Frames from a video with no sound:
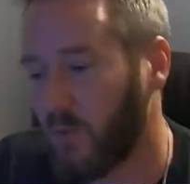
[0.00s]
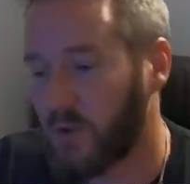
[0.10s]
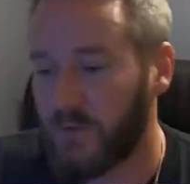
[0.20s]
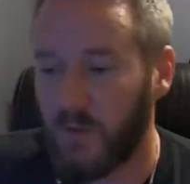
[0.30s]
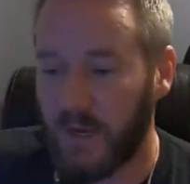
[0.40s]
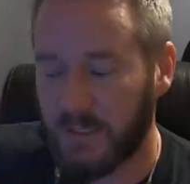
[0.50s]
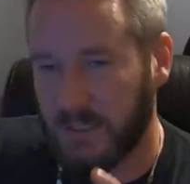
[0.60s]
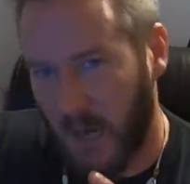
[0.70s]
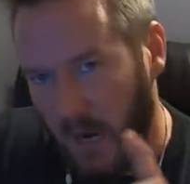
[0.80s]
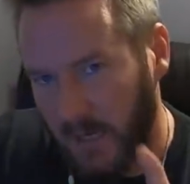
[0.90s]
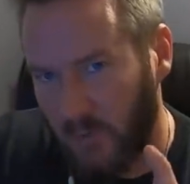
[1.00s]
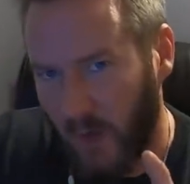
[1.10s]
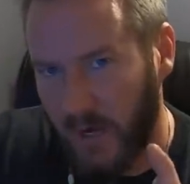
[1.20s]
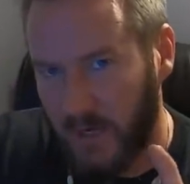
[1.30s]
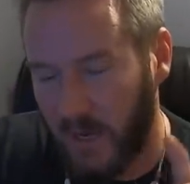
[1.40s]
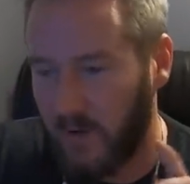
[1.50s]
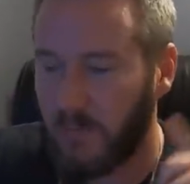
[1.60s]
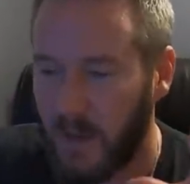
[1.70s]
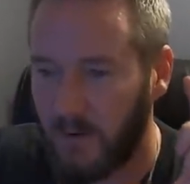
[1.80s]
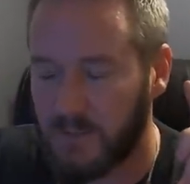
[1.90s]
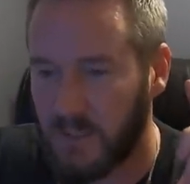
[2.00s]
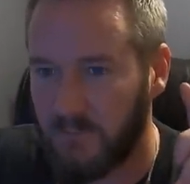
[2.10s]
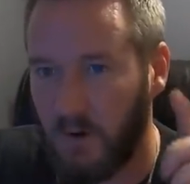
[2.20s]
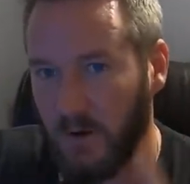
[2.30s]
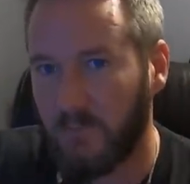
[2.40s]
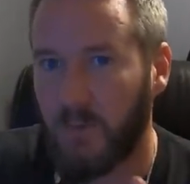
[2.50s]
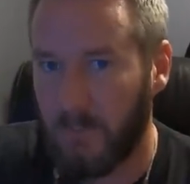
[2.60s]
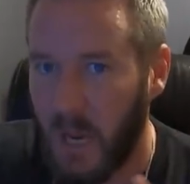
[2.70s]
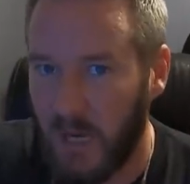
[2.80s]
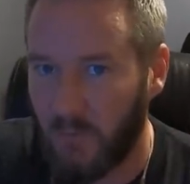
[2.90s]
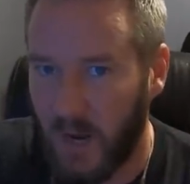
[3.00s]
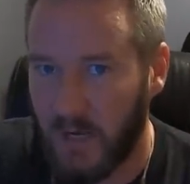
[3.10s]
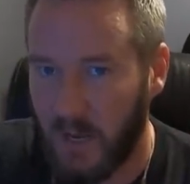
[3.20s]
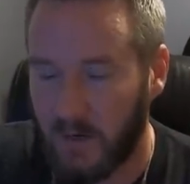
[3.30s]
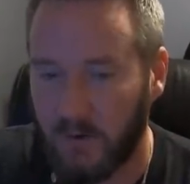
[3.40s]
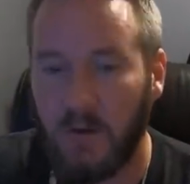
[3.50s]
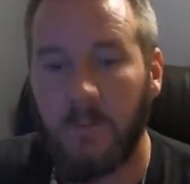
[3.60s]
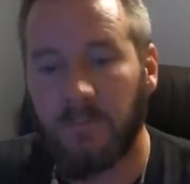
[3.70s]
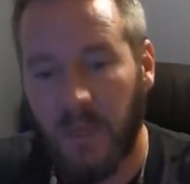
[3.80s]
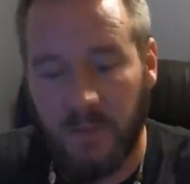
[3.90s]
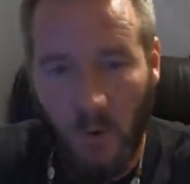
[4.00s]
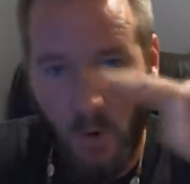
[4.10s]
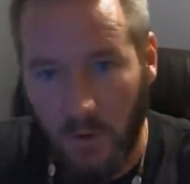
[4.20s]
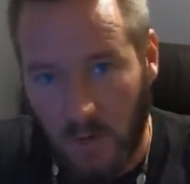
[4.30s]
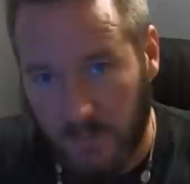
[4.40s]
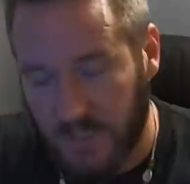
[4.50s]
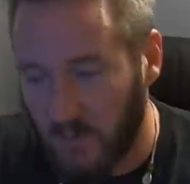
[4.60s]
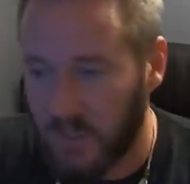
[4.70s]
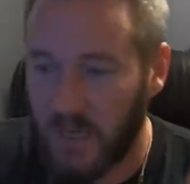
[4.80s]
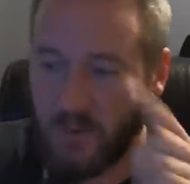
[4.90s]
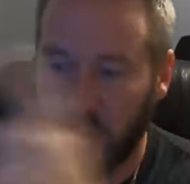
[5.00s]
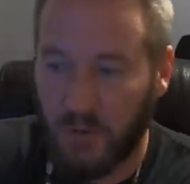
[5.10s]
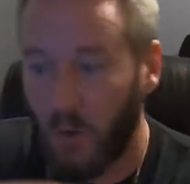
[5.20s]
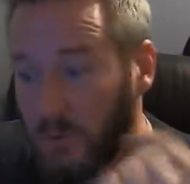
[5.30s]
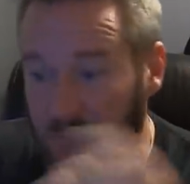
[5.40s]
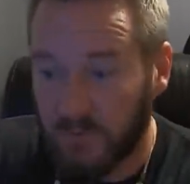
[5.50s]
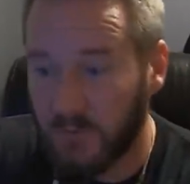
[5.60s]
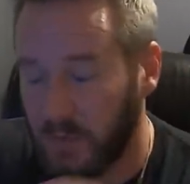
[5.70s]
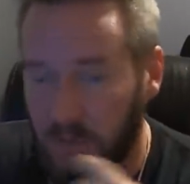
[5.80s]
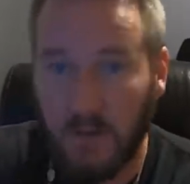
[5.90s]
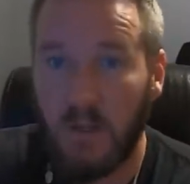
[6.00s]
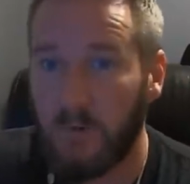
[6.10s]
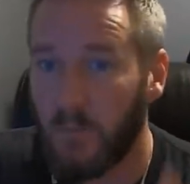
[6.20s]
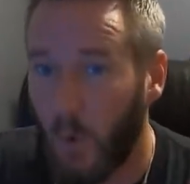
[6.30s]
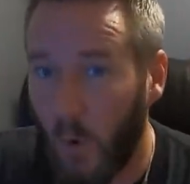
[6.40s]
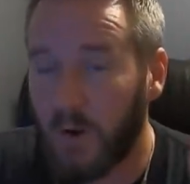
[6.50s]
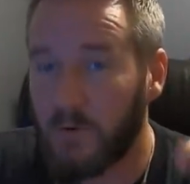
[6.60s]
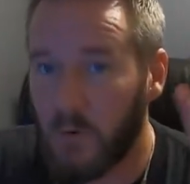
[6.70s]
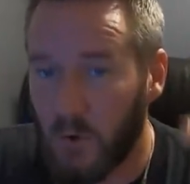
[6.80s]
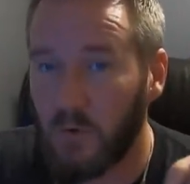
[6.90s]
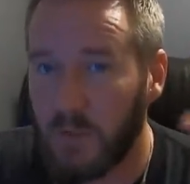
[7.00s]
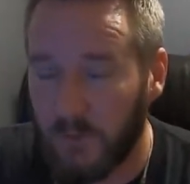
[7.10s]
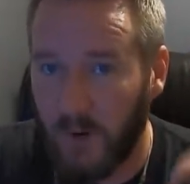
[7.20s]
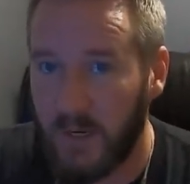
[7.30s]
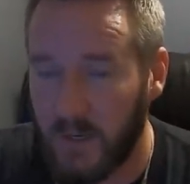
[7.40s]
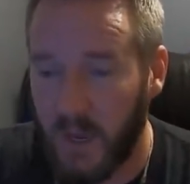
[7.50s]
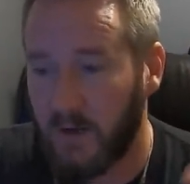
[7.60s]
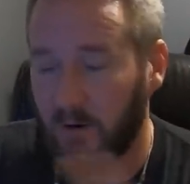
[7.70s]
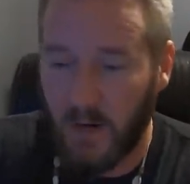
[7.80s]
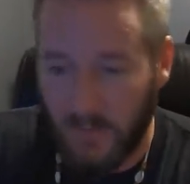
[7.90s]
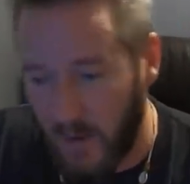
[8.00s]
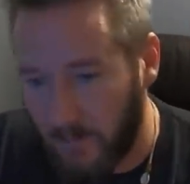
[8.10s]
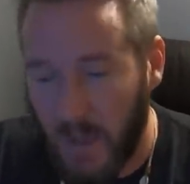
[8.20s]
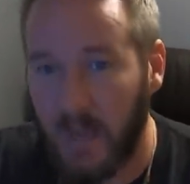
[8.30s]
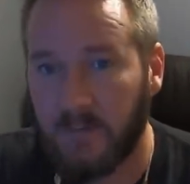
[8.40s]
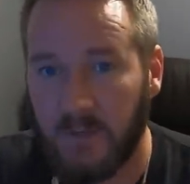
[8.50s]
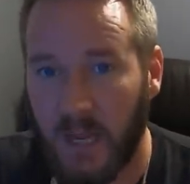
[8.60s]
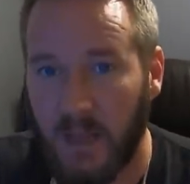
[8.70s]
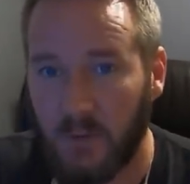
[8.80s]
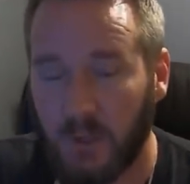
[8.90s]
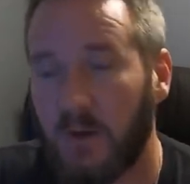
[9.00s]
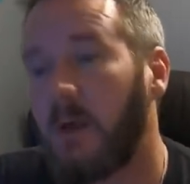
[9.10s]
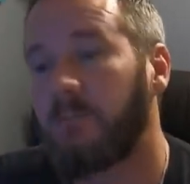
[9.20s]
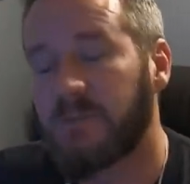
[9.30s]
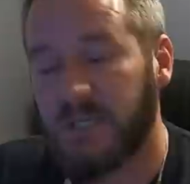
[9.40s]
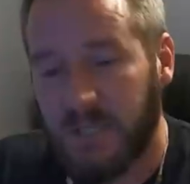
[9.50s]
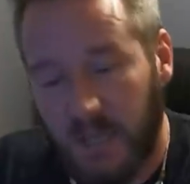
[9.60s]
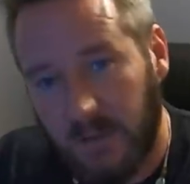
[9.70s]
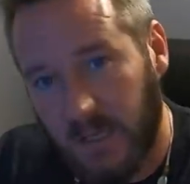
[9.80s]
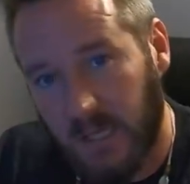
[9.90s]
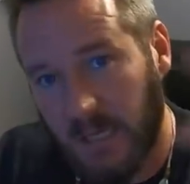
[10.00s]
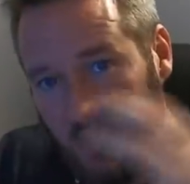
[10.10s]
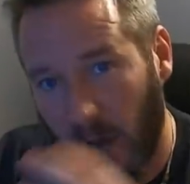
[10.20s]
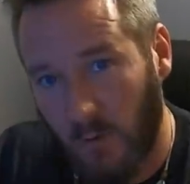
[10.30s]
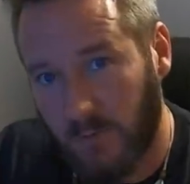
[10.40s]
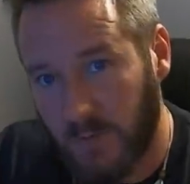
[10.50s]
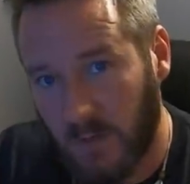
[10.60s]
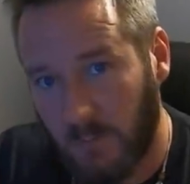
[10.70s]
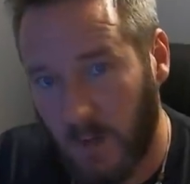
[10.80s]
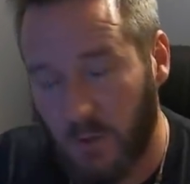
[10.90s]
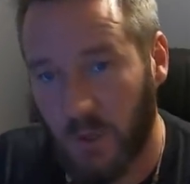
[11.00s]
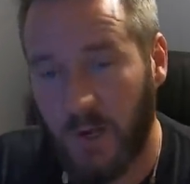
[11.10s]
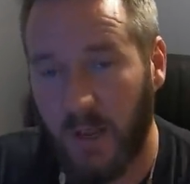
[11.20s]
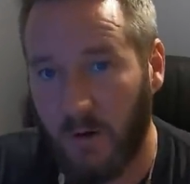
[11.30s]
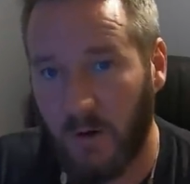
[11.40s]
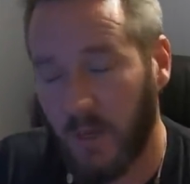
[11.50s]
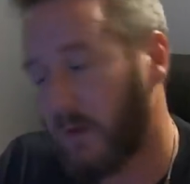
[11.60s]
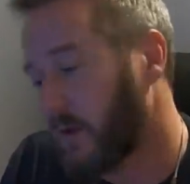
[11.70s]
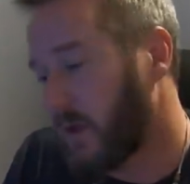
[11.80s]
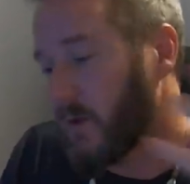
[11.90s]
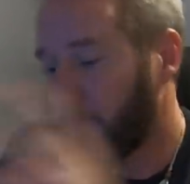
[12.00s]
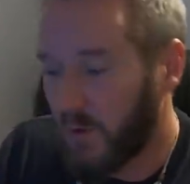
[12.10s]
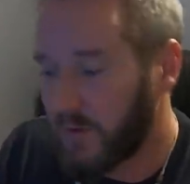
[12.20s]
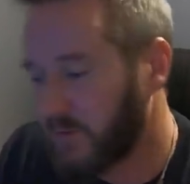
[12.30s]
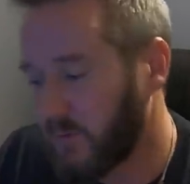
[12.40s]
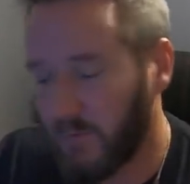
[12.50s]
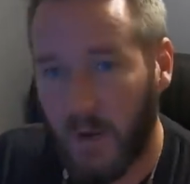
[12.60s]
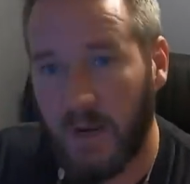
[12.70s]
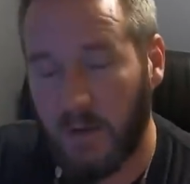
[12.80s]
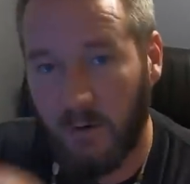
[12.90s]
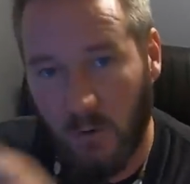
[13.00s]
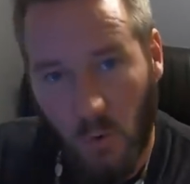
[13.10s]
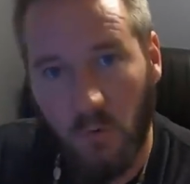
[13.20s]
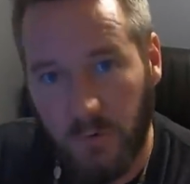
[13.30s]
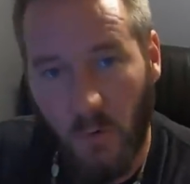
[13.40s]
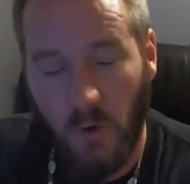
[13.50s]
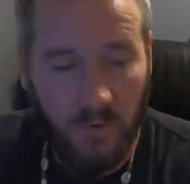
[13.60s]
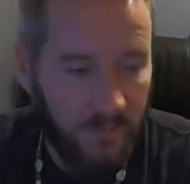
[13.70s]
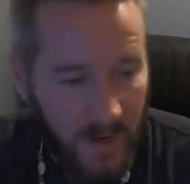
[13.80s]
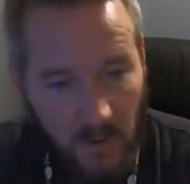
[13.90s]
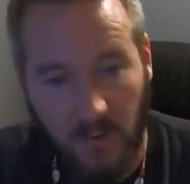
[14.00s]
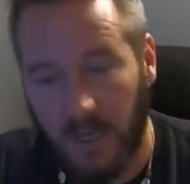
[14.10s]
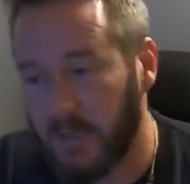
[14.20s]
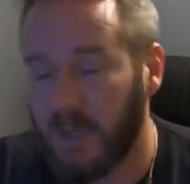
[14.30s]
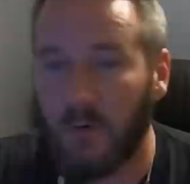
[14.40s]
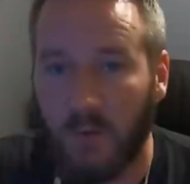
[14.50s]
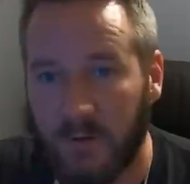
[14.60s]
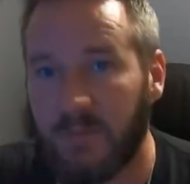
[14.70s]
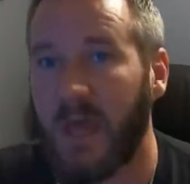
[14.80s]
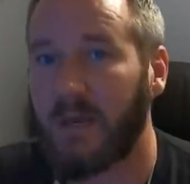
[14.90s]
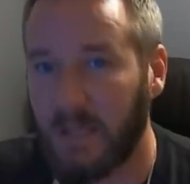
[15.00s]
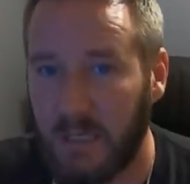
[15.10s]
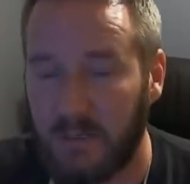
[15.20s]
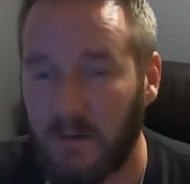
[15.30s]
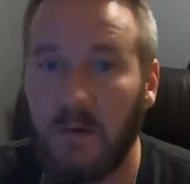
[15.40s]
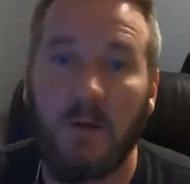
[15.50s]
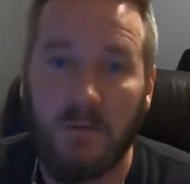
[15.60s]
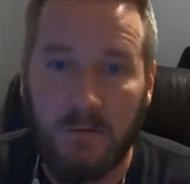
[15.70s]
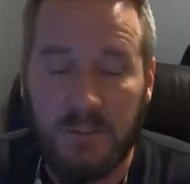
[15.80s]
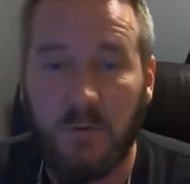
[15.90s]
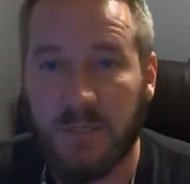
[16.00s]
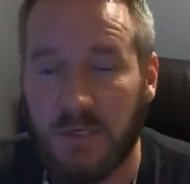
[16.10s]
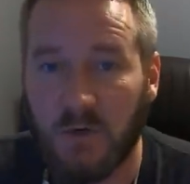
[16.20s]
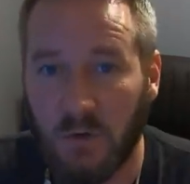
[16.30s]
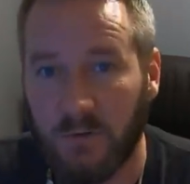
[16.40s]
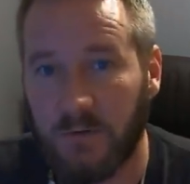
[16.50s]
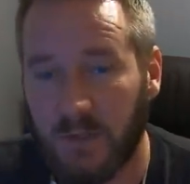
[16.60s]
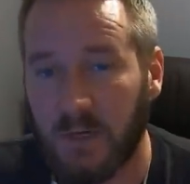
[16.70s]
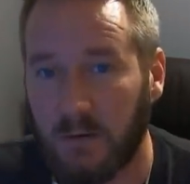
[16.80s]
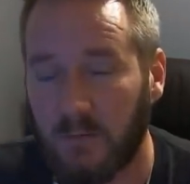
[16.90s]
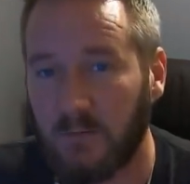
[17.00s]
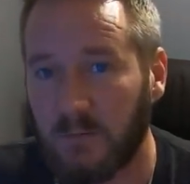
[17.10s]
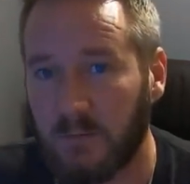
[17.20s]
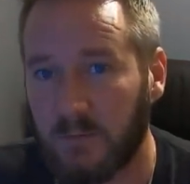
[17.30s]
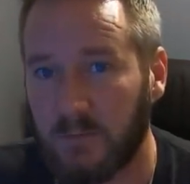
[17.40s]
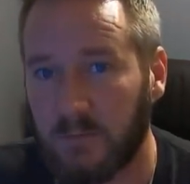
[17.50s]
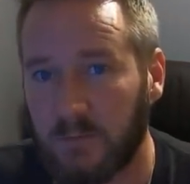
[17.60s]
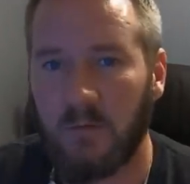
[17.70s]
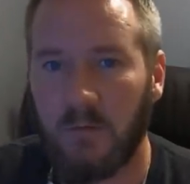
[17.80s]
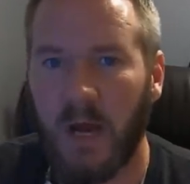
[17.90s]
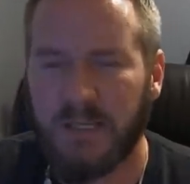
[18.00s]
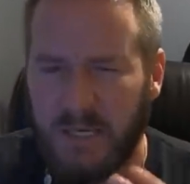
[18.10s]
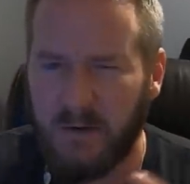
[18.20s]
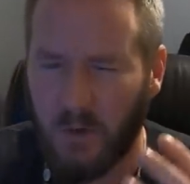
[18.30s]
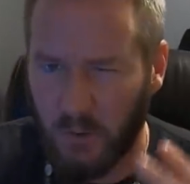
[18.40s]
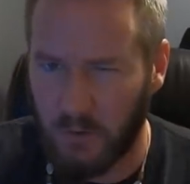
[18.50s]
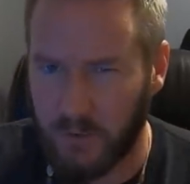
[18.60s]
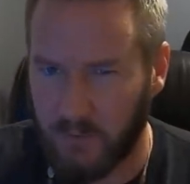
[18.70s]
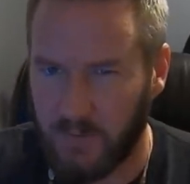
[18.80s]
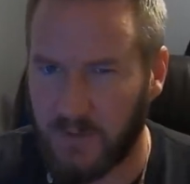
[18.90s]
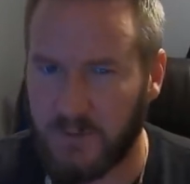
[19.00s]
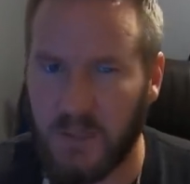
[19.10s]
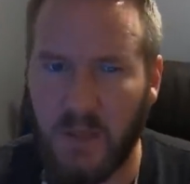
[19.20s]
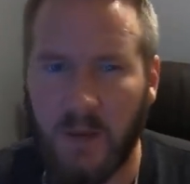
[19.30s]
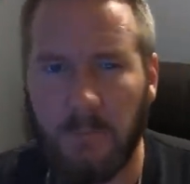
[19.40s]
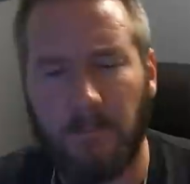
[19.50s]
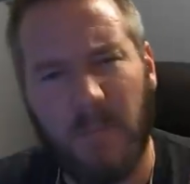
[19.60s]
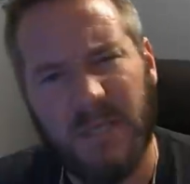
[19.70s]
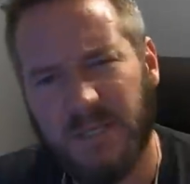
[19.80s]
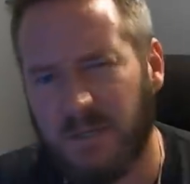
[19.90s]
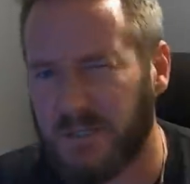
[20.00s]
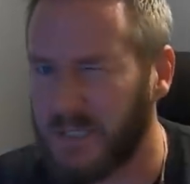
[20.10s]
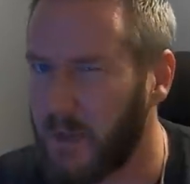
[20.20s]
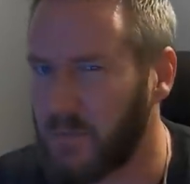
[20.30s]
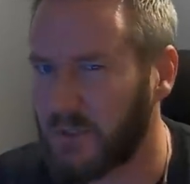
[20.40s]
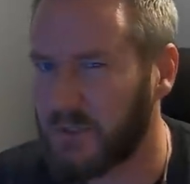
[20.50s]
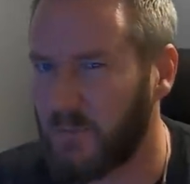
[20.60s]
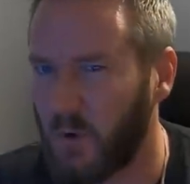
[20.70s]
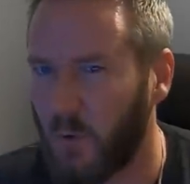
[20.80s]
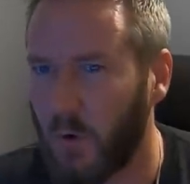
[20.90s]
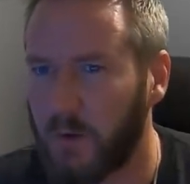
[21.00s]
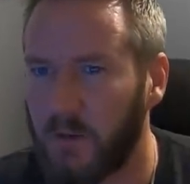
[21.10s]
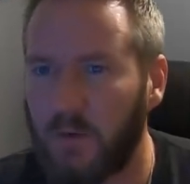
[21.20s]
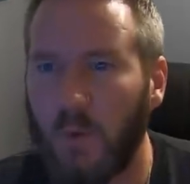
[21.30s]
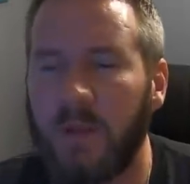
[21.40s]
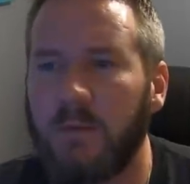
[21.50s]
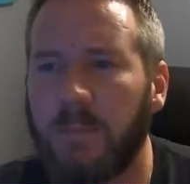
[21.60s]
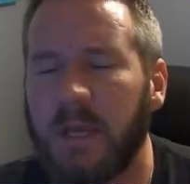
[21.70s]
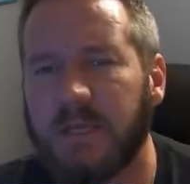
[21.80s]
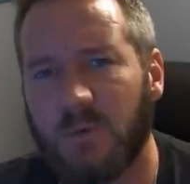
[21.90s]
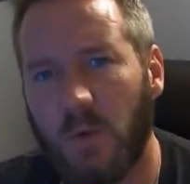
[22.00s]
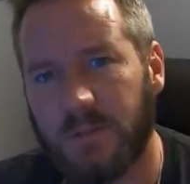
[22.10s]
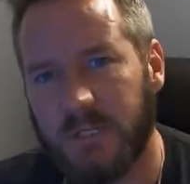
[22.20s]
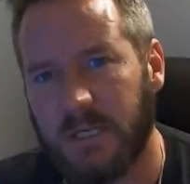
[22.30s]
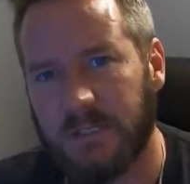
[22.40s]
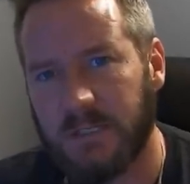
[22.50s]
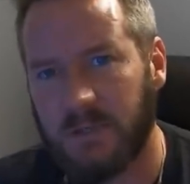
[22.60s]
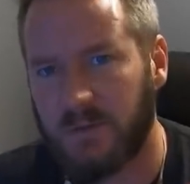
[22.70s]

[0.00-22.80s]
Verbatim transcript: which is like a tiny radiator mounted to the front of the main radiator, and the oil comes out of the engine, goes through the oil cooling radiator, and then back to the engine to take the heat out of the combustion area, put it through the radiator, cool the oil down, and get rid of that heat. So it's a good thing. I said earlier that there's a lot of misconceptions about oil, and one of the biggest ones is the